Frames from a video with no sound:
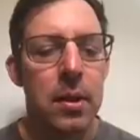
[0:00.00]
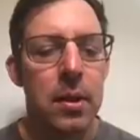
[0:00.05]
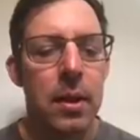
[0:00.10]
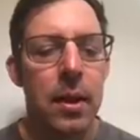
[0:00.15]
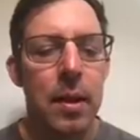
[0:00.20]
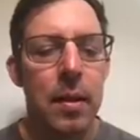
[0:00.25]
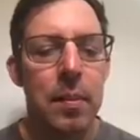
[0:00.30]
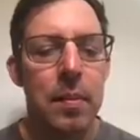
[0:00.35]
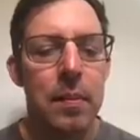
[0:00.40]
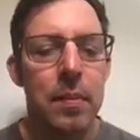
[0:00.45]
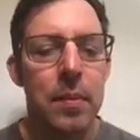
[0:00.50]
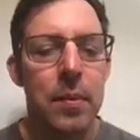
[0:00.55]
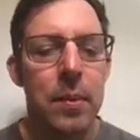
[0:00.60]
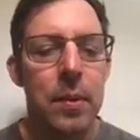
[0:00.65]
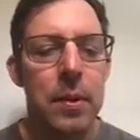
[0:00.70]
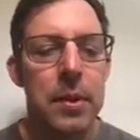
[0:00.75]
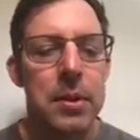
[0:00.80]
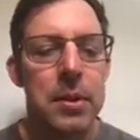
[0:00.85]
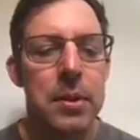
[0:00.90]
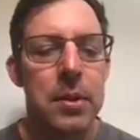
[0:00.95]
Um, well,
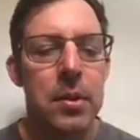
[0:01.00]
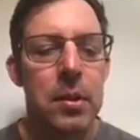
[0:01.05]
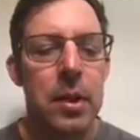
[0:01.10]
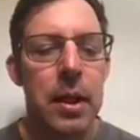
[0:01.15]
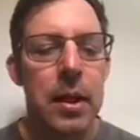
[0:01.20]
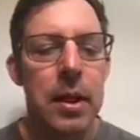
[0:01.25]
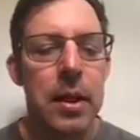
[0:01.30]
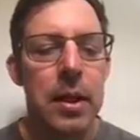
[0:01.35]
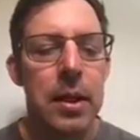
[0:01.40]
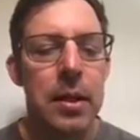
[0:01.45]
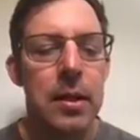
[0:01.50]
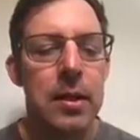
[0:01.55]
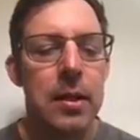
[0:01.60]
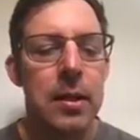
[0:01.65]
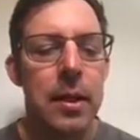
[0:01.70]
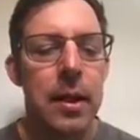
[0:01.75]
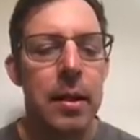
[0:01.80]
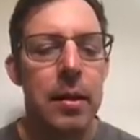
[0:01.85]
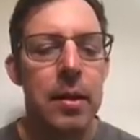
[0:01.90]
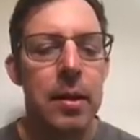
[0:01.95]
there's still a lot of heat
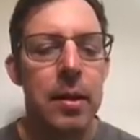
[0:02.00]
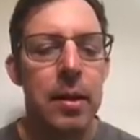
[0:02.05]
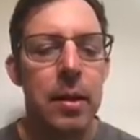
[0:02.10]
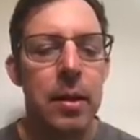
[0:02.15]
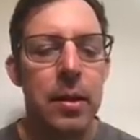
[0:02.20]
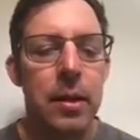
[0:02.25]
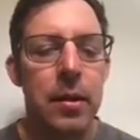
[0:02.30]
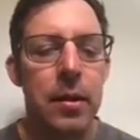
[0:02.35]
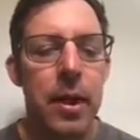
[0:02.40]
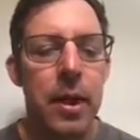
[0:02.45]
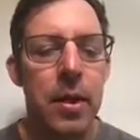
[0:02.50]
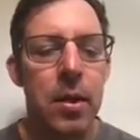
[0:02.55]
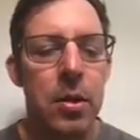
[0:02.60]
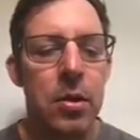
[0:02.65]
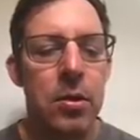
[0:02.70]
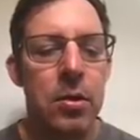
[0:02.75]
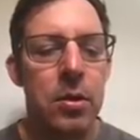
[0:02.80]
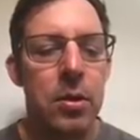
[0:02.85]
out there on the ground.